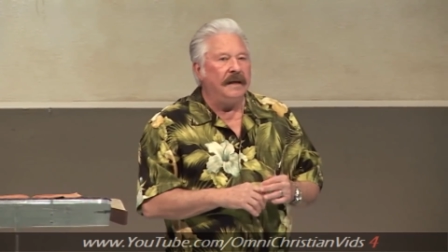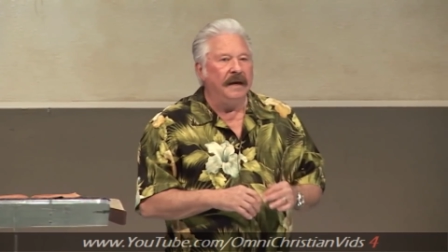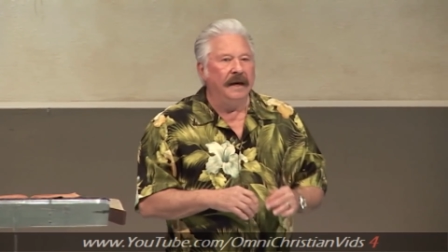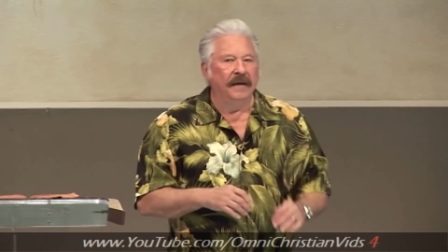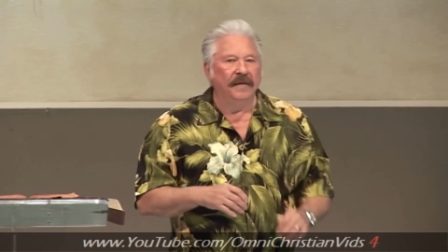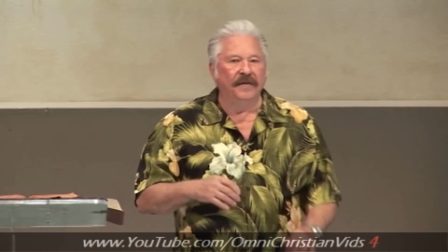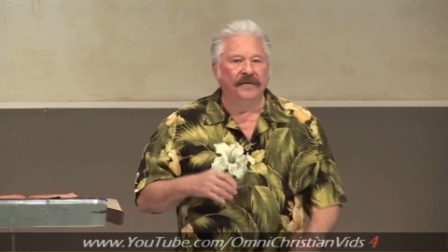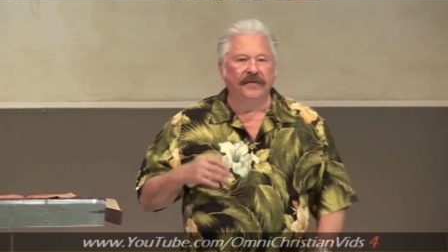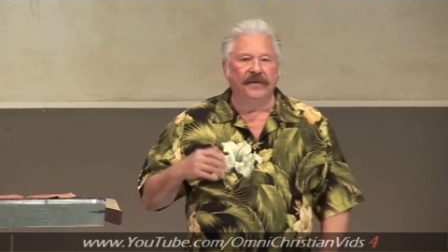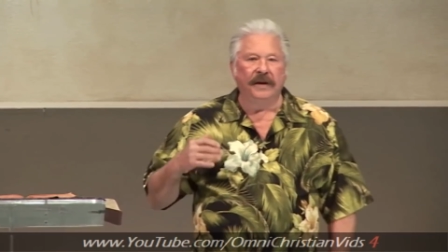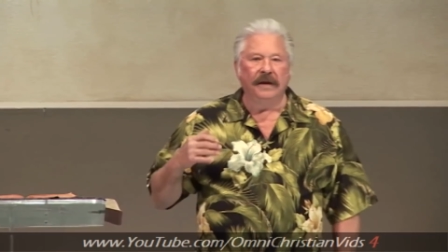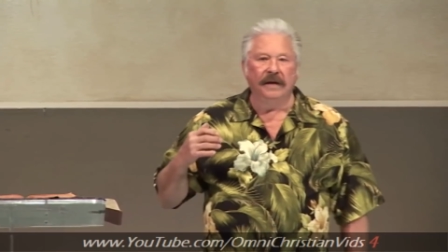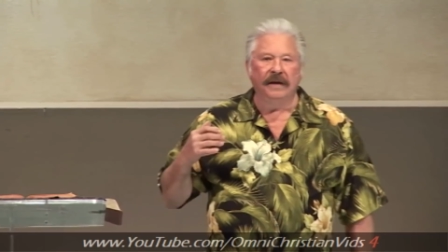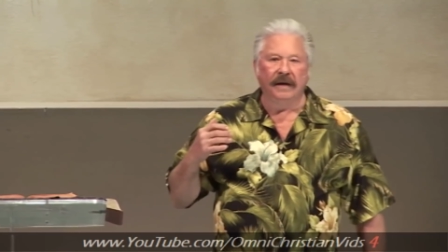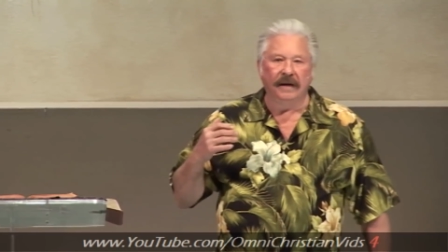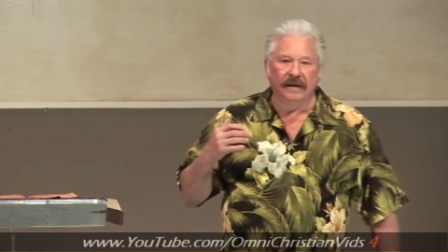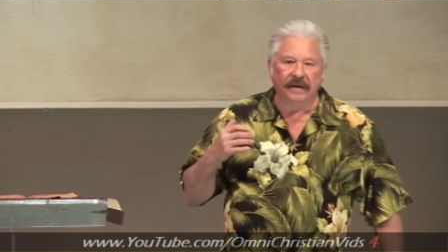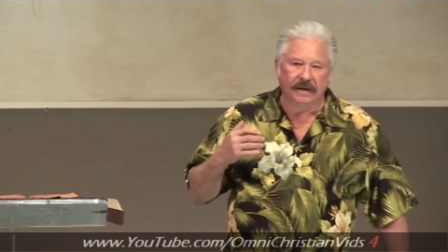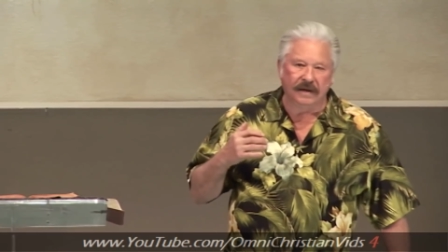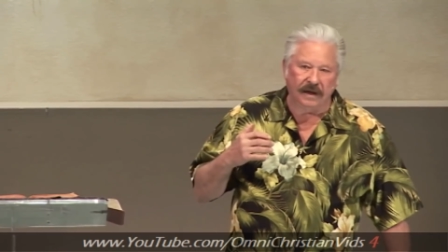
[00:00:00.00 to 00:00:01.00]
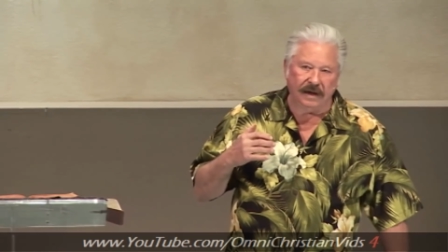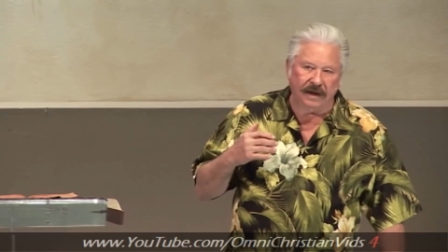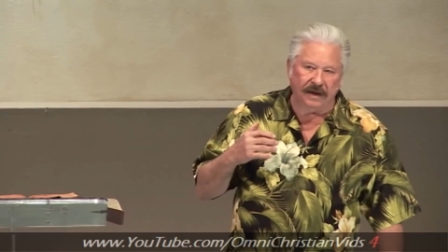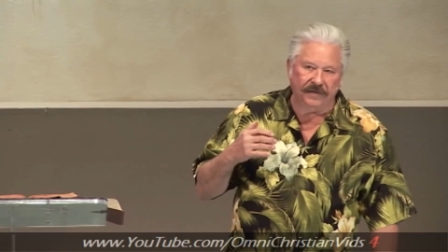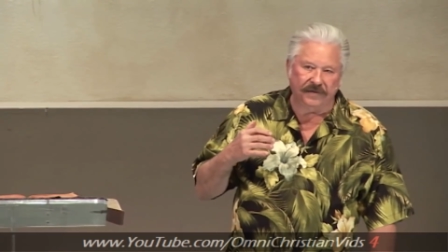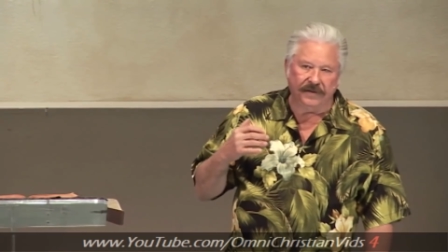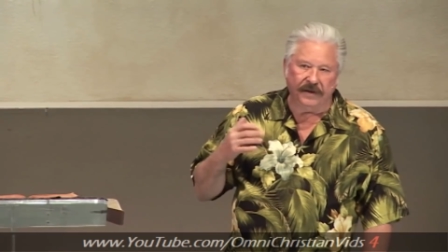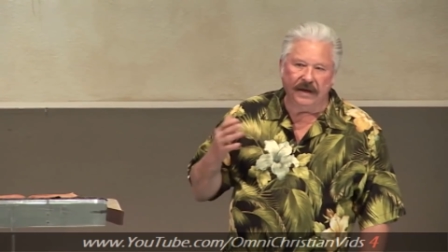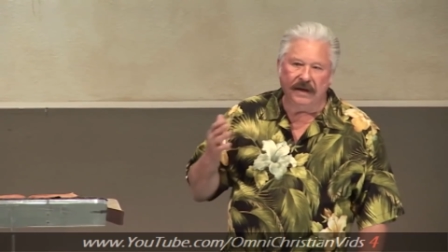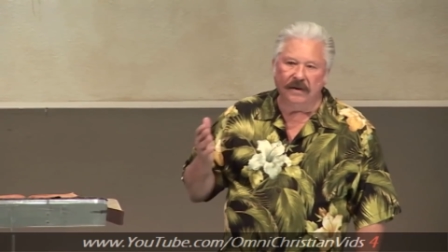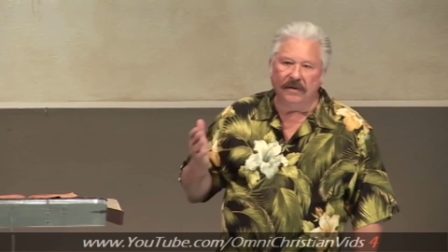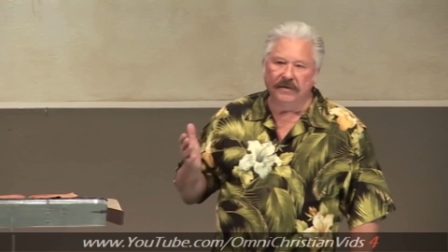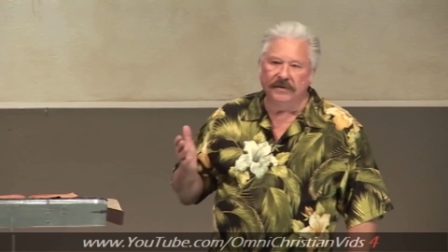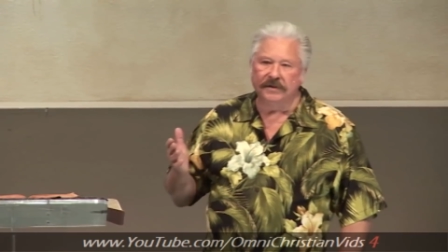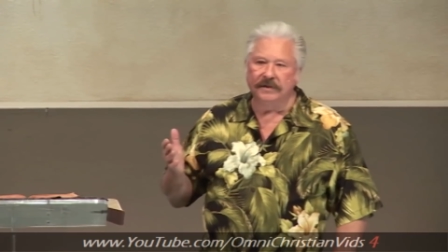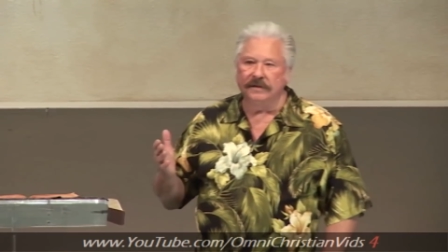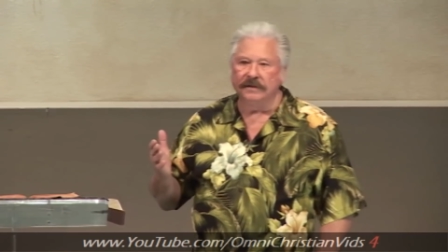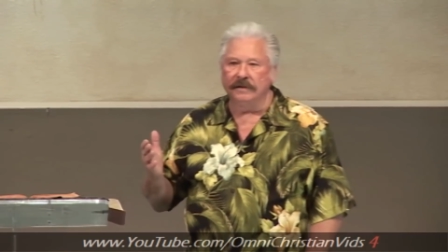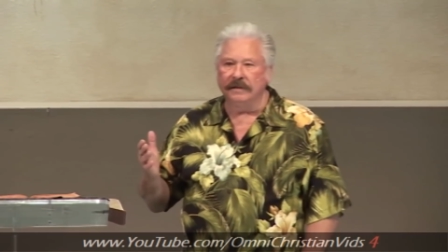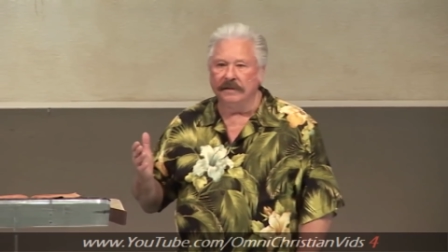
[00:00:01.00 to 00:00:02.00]
And, kai
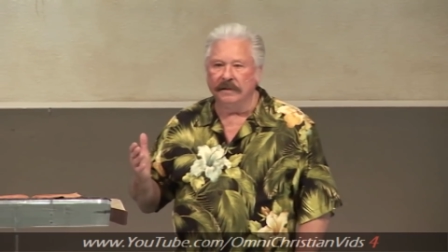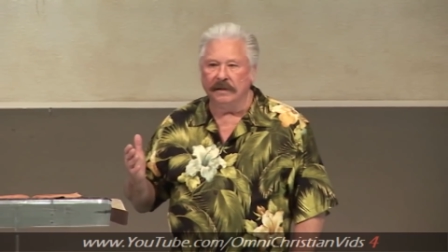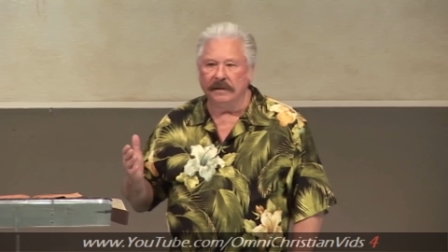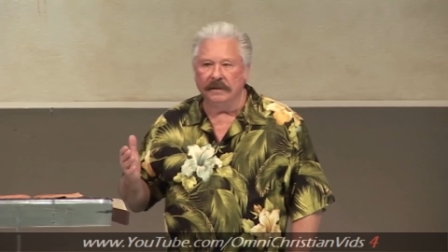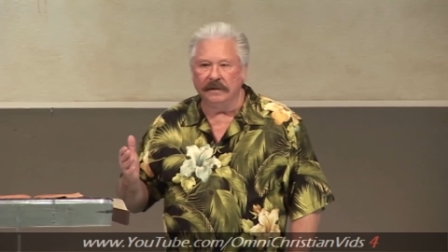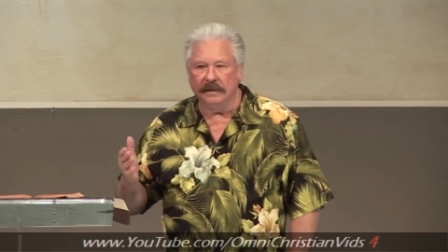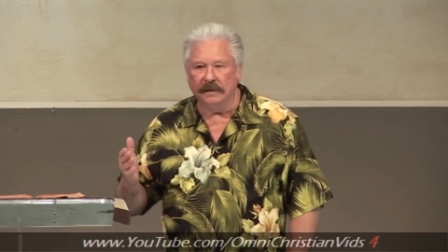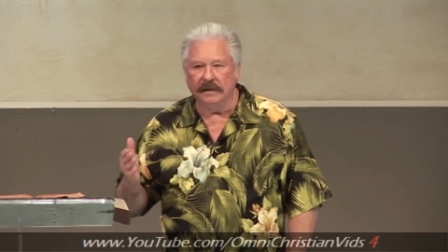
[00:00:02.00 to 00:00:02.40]
theos